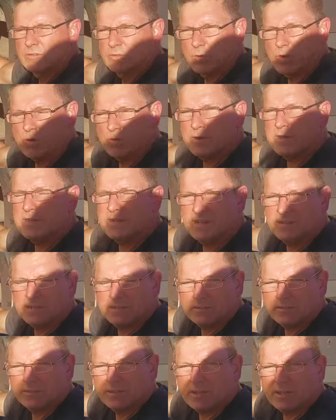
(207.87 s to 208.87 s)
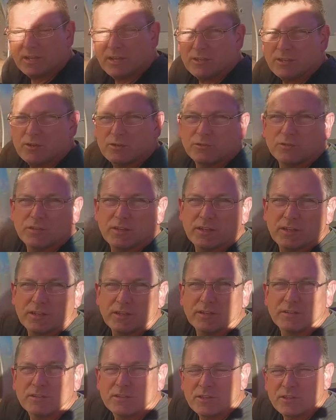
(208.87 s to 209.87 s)
So what we did is uh, I uh, used
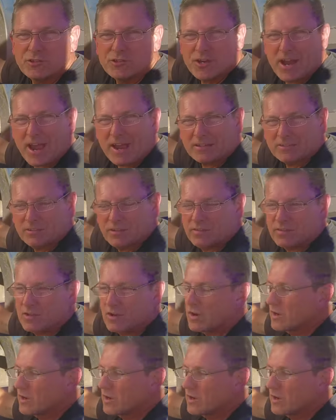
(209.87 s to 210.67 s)
the, the jacks on the